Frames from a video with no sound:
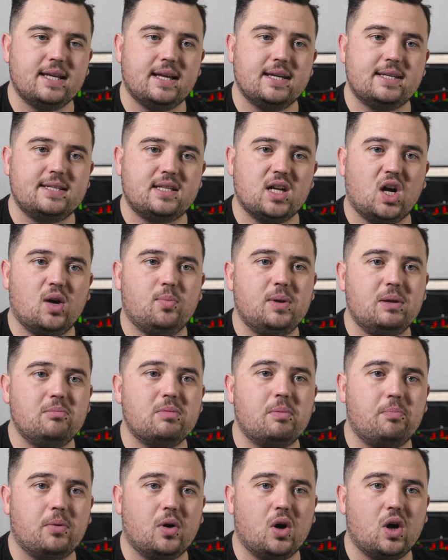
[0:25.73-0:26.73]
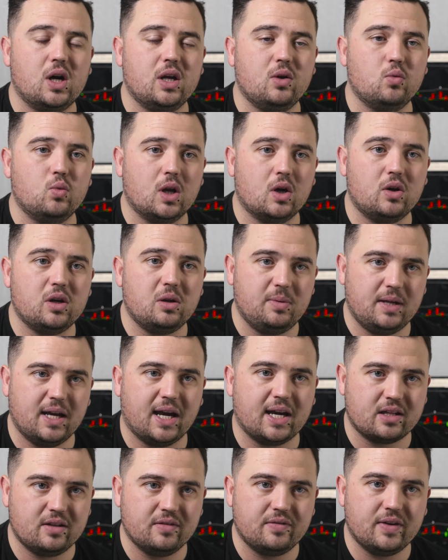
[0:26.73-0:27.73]
a stop limit buy will only be
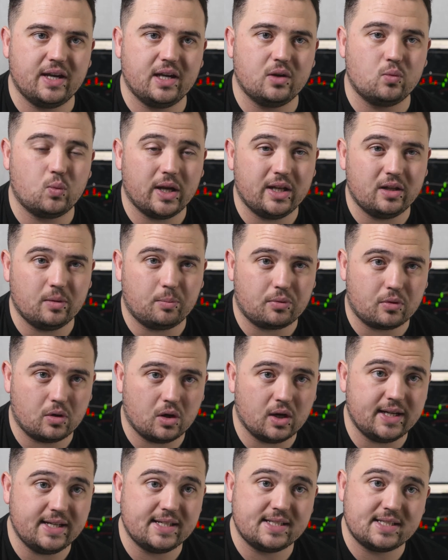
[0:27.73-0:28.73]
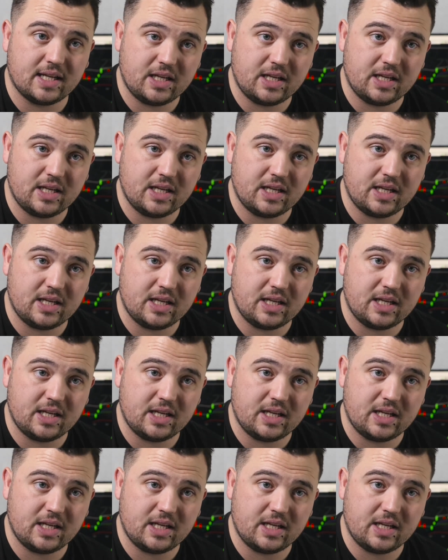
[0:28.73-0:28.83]
activated when the price